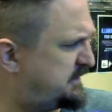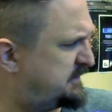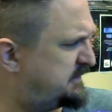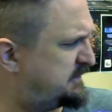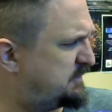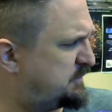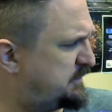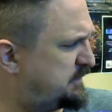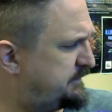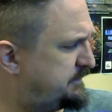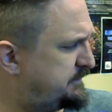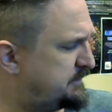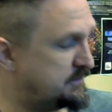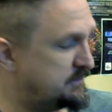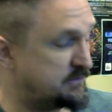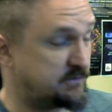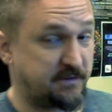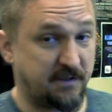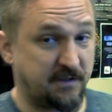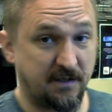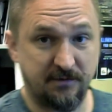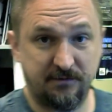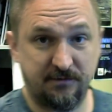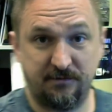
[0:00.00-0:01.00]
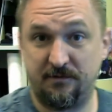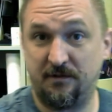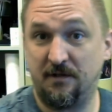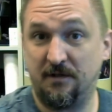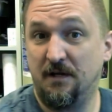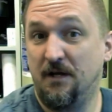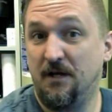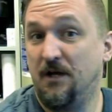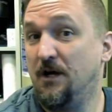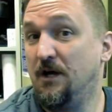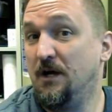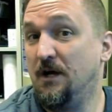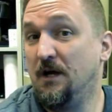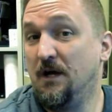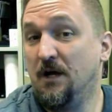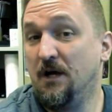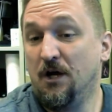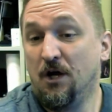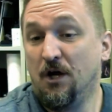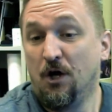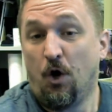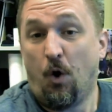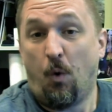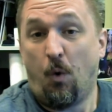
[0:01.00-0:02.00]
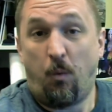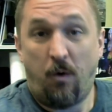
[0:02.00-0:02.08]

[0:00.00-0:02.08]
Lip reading: Is it 21st? Yes.